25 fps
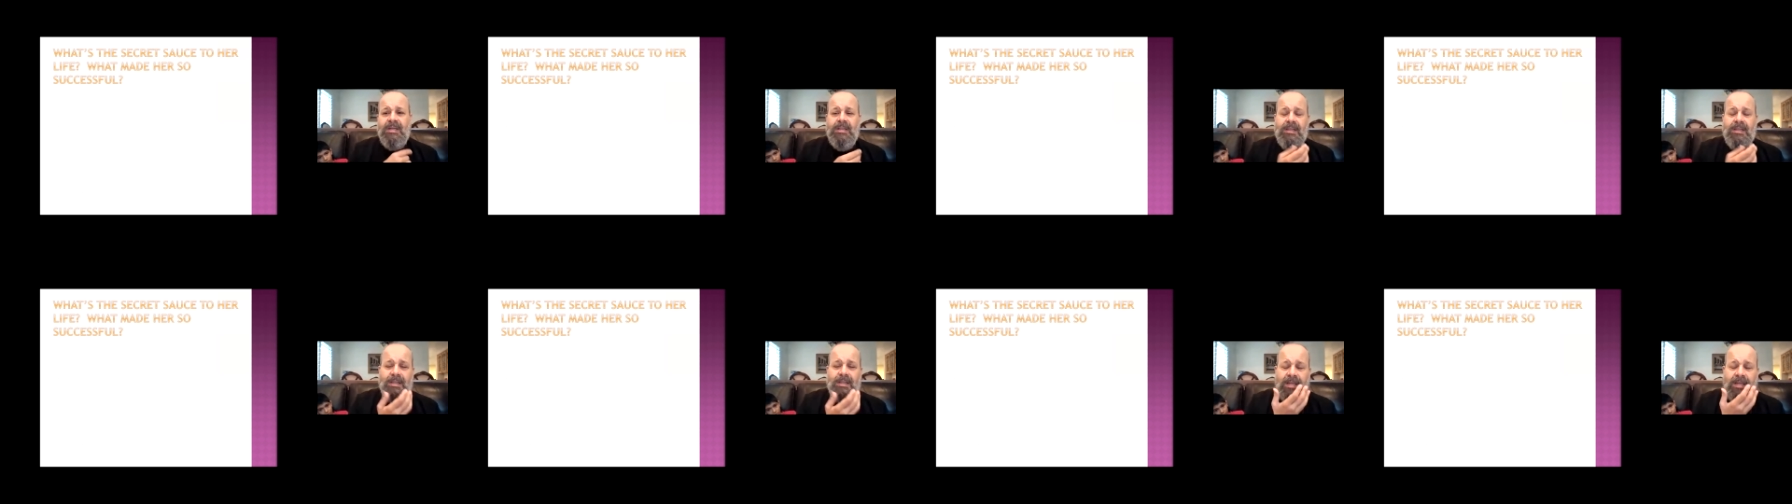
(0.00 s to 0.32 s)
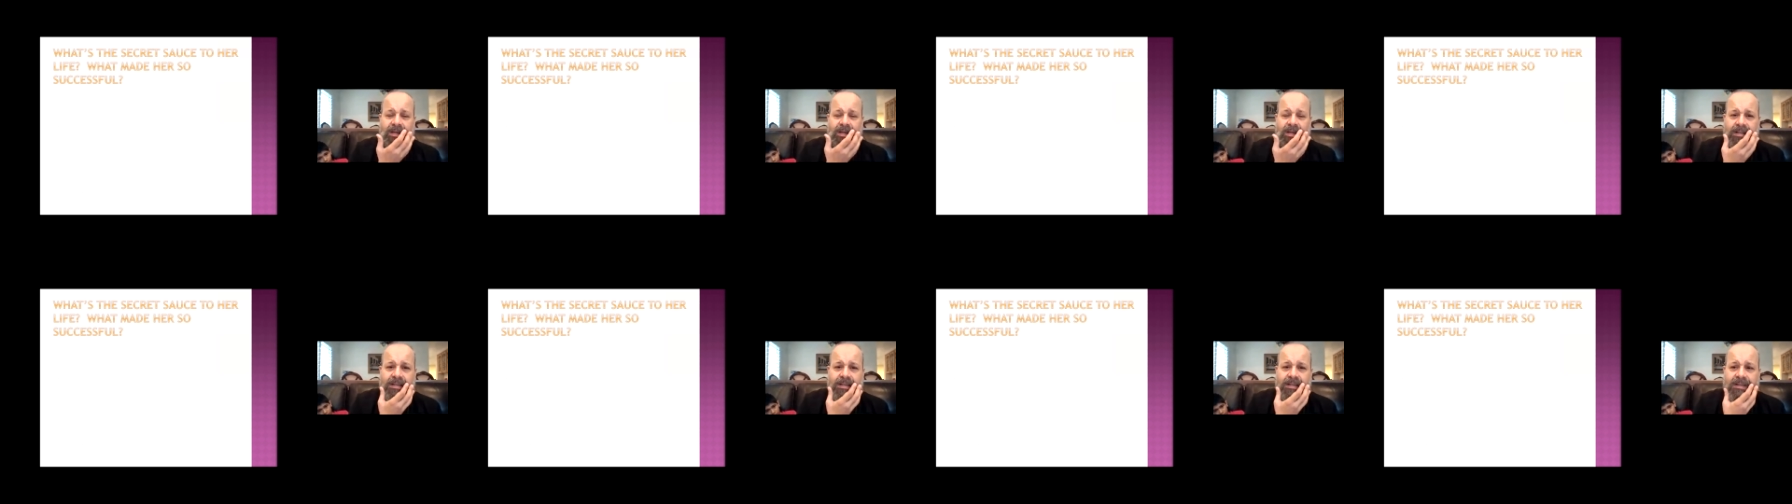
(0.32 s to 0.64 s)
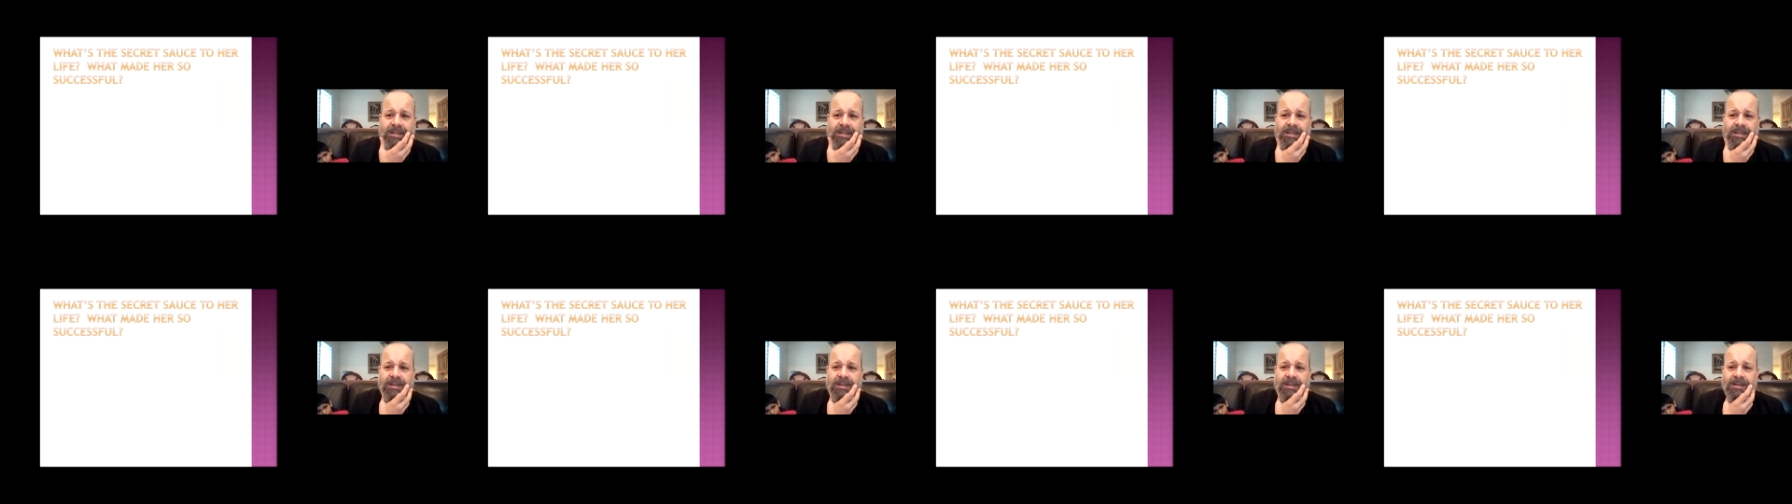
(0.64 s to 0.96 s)
that
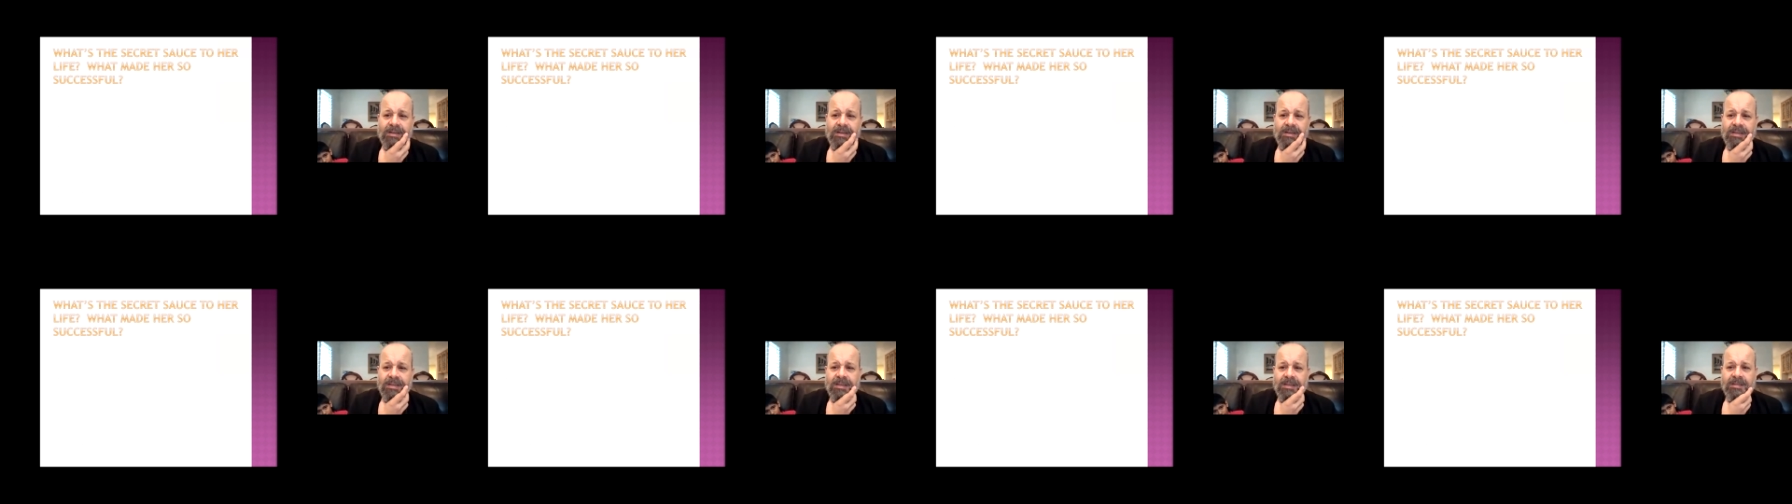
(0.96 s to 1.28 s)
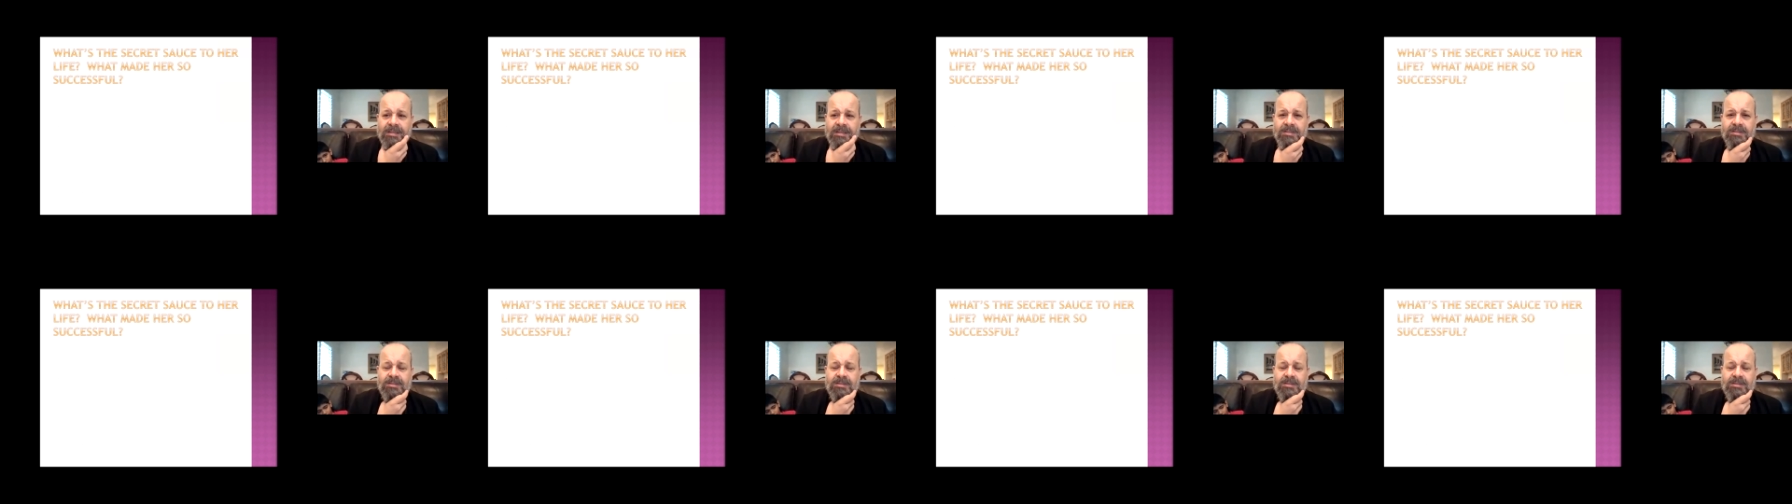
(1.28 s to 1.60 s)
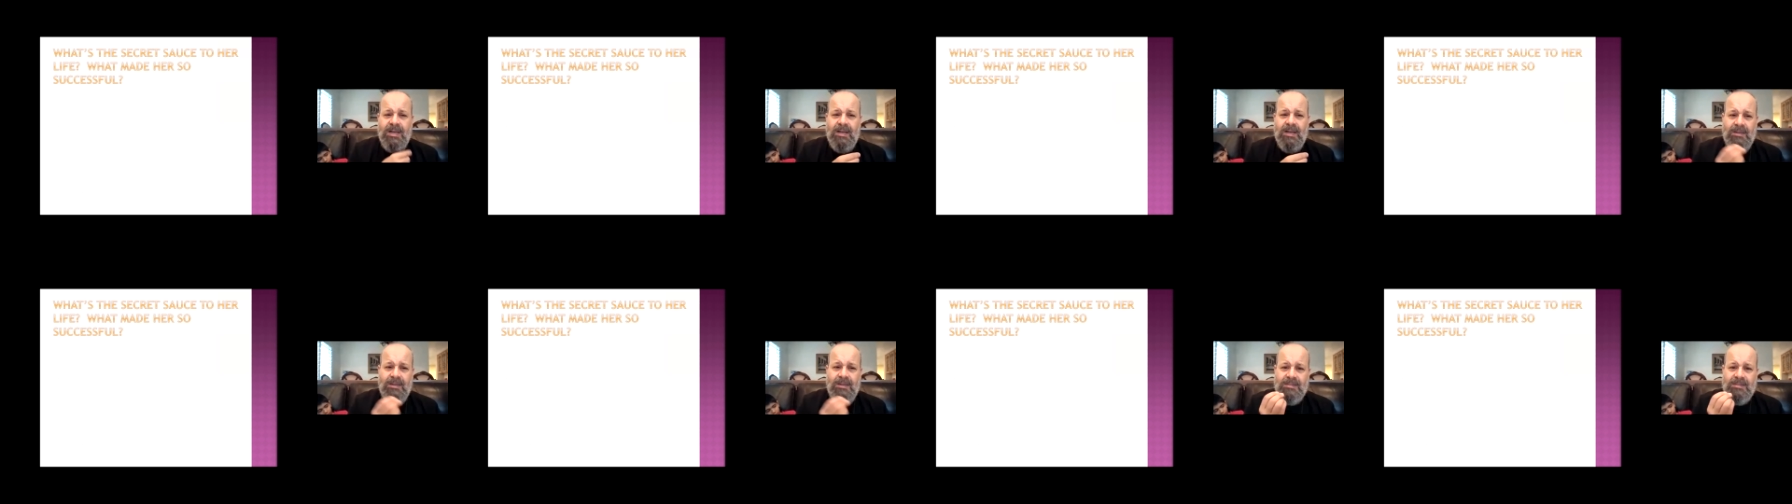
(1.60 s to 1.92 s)
uh,
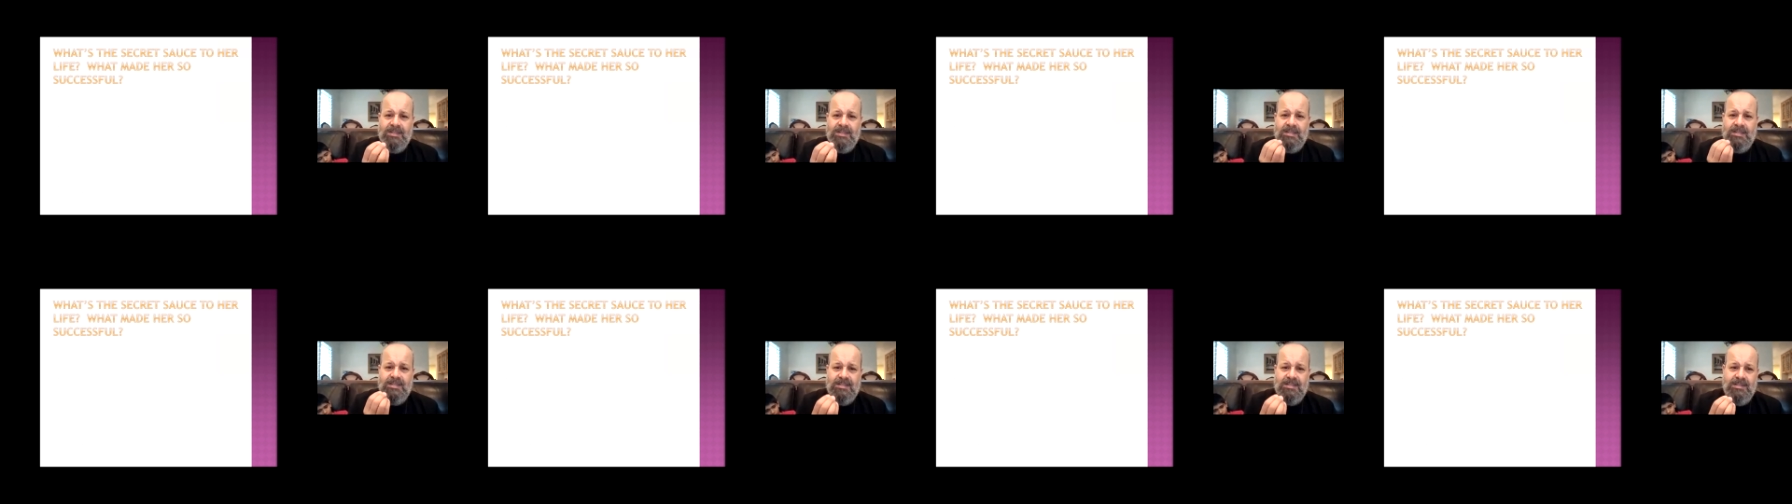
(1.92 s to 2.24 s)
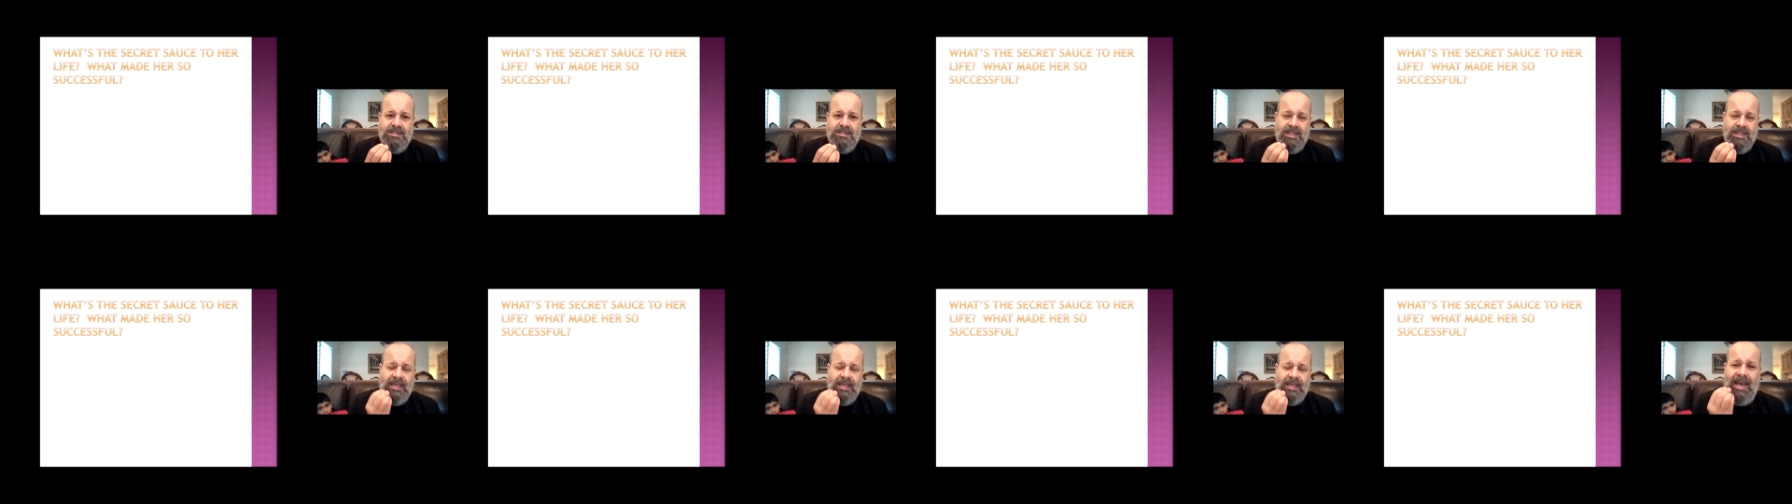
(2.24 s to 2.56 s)
tells us the